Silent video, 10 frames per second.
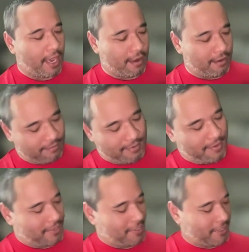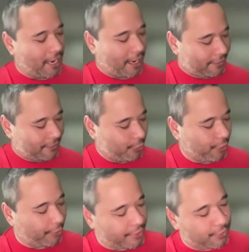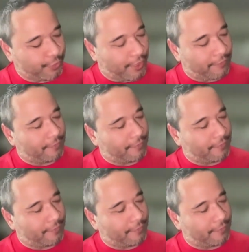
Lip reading: And yeah, you agree too, yeah?